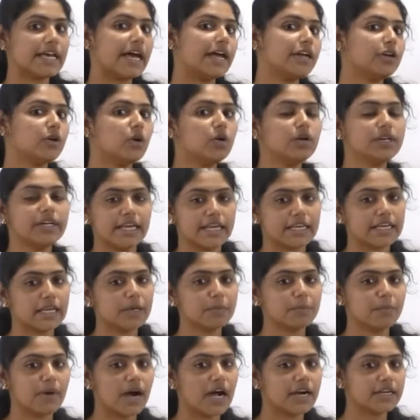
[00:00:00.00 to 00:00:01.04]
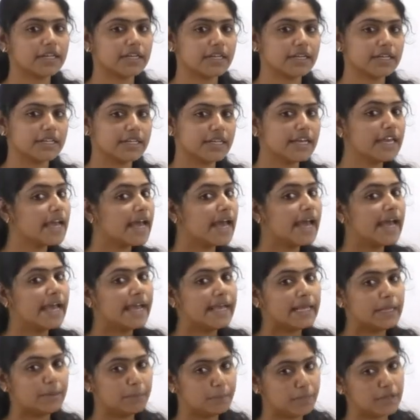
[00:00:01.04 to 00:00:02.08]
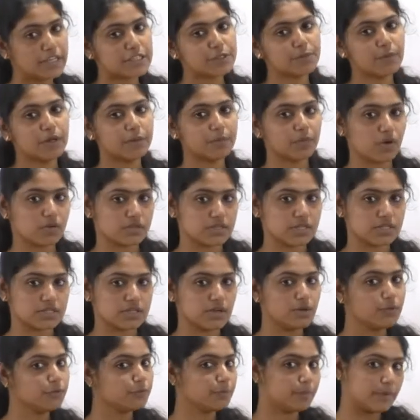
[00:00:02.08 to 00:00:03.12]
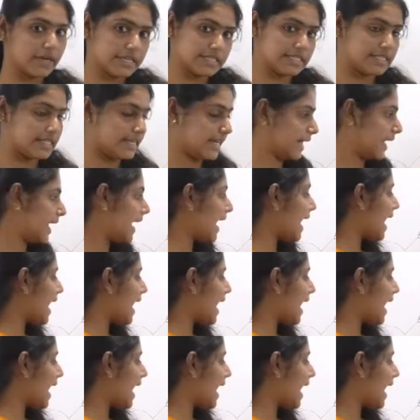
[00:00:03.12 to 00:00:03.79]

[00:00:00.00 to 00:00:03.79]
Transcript: they are not taking part in the impeachment process of president.